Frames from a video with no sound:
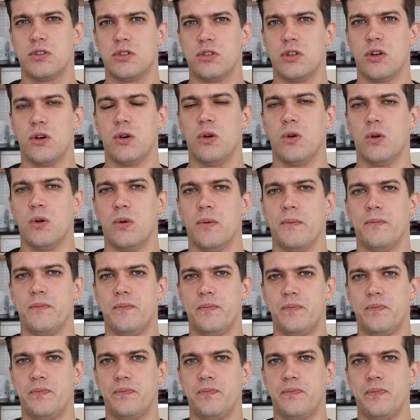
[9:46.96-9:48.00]
so
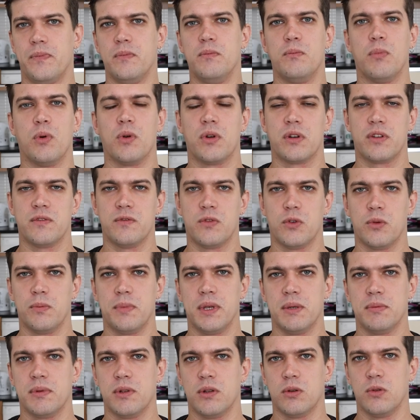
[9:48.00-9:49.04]
important for
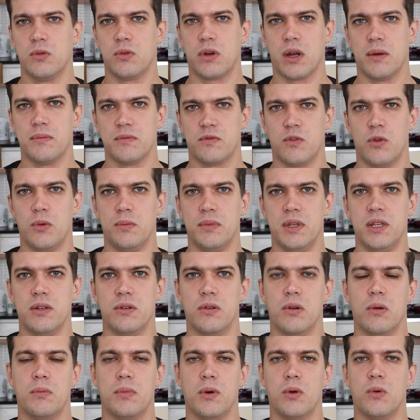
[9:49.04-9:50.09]
people who come from
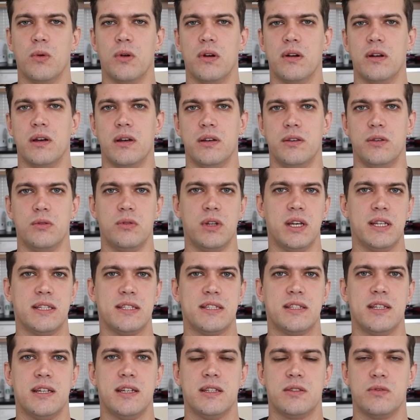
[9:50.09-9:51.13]
Europe or United
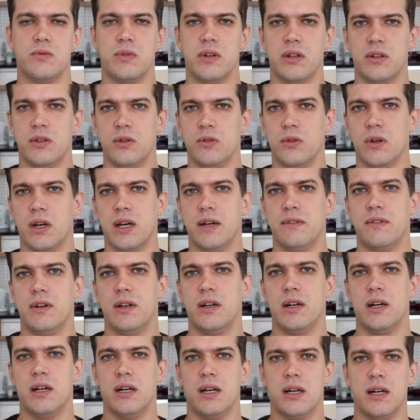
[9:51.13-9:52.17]
States, where you have
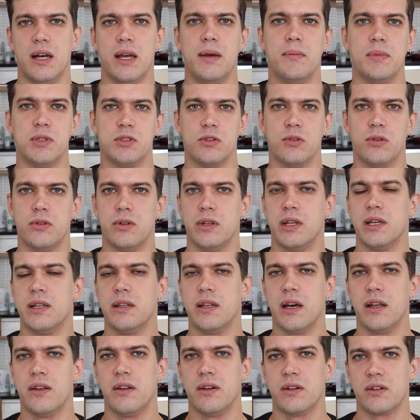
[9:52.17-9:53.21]
Amazon
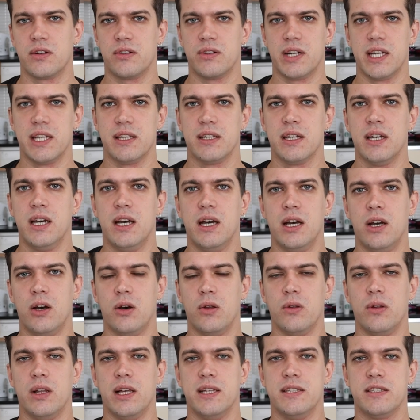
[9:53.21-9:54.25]
and other great
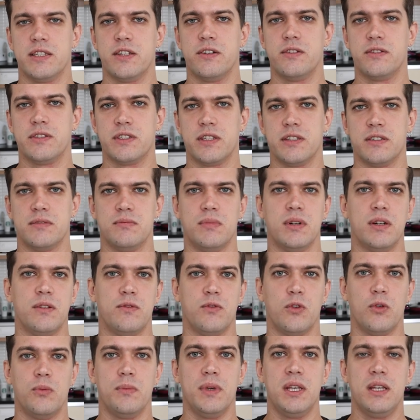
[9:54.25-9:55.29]
online services, but
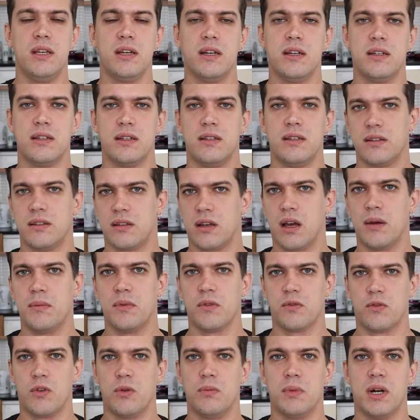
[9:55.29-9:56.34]
for me,
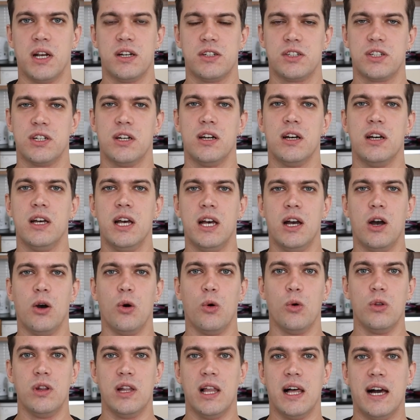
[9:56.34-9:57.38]
coming from Russia,
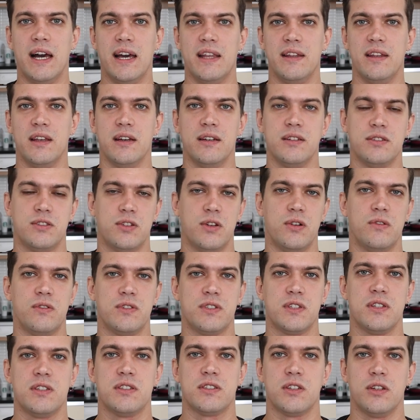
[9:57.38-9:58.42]
online
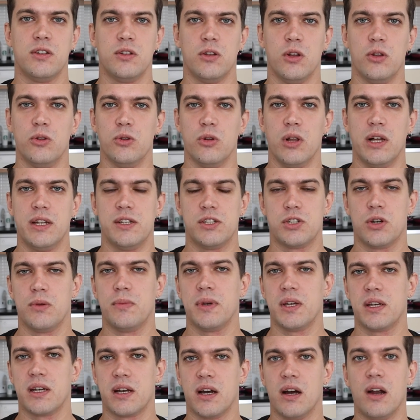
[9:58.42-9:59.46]
services and online
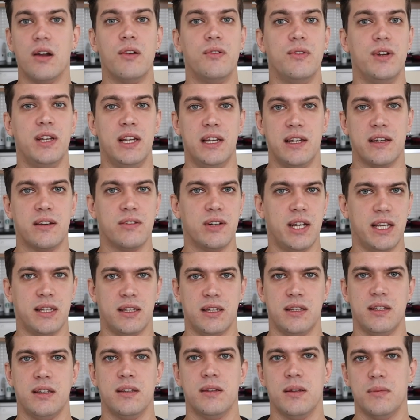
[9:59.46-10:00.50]
shopping are really
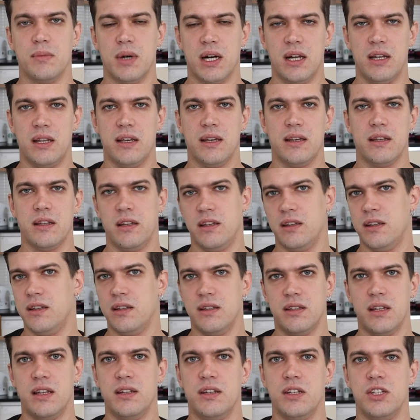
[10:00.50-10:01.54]
great in Bali and in
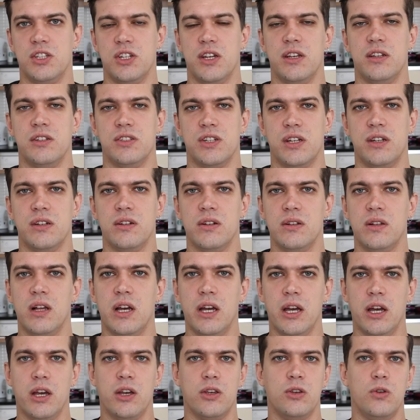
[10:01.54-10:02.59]
Indonesia in general.
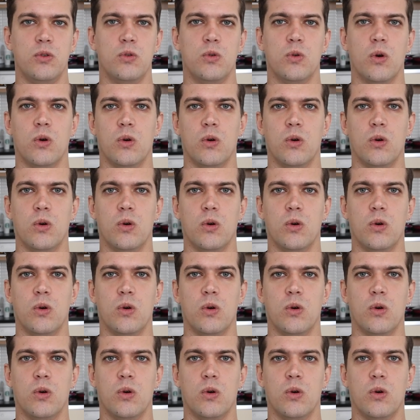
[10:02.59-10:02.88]
You